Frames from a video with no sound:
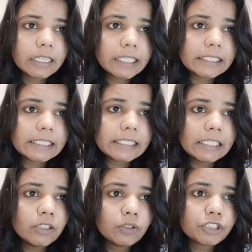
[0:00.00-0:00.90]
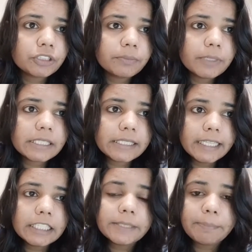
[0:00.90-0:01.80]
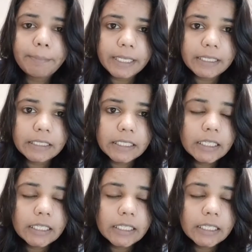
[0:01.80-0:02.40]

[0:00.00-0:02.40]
let's see question number 6b.